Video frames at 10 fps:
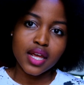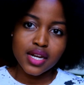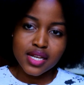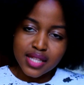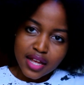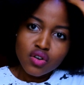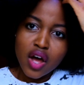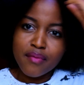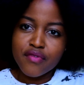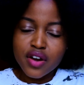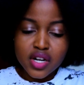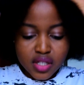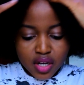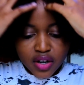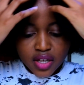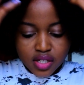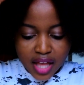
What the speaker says: And he's like, no, I'm very serious.